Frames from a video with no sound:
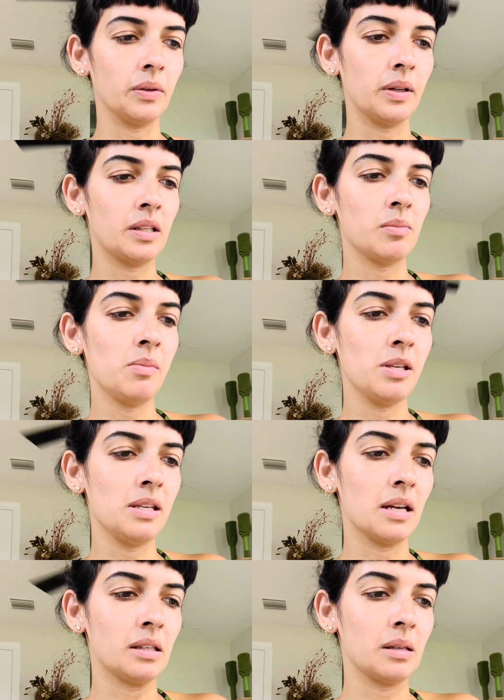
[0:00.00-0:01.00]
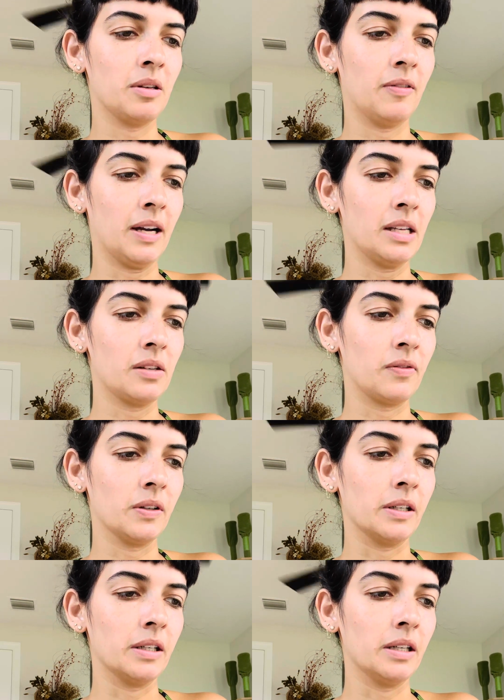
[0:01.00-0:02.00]
let's maybe get some advice
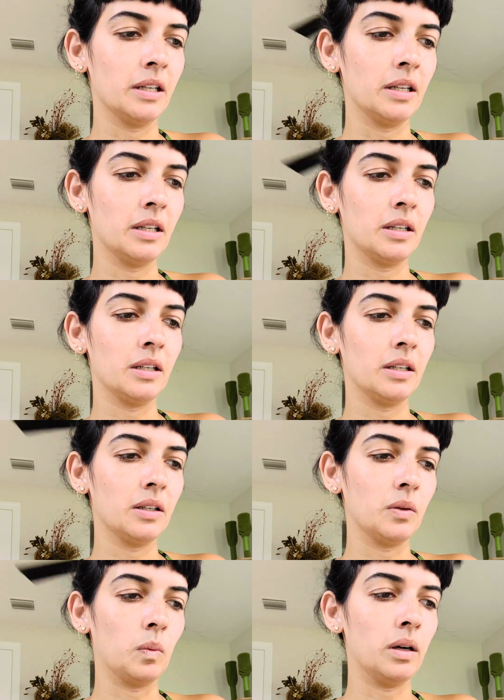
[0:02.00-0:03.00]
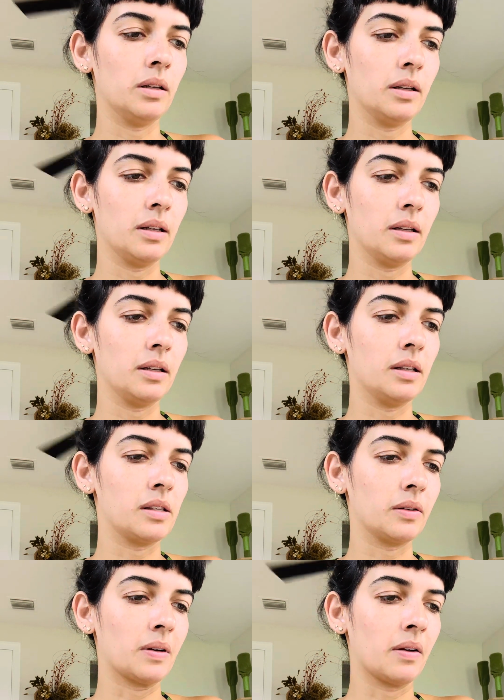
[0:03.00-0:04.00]
for what is
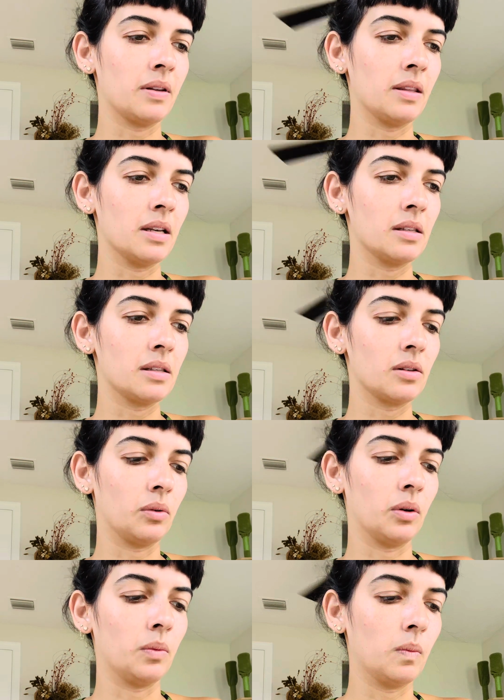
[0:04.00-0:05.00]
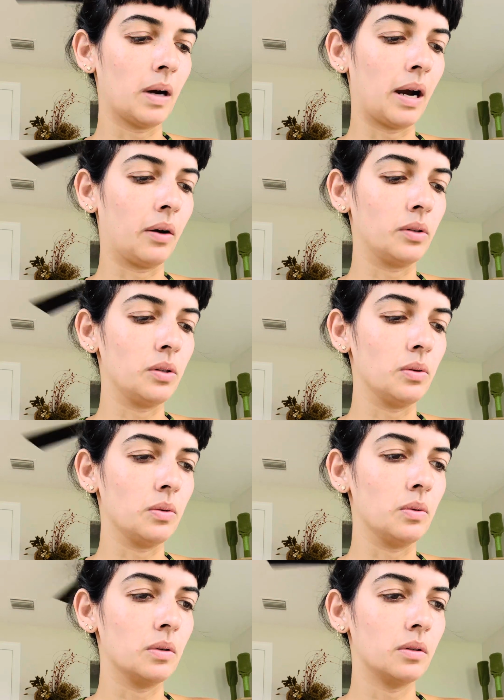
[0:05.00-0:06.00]
surrounding this, or how to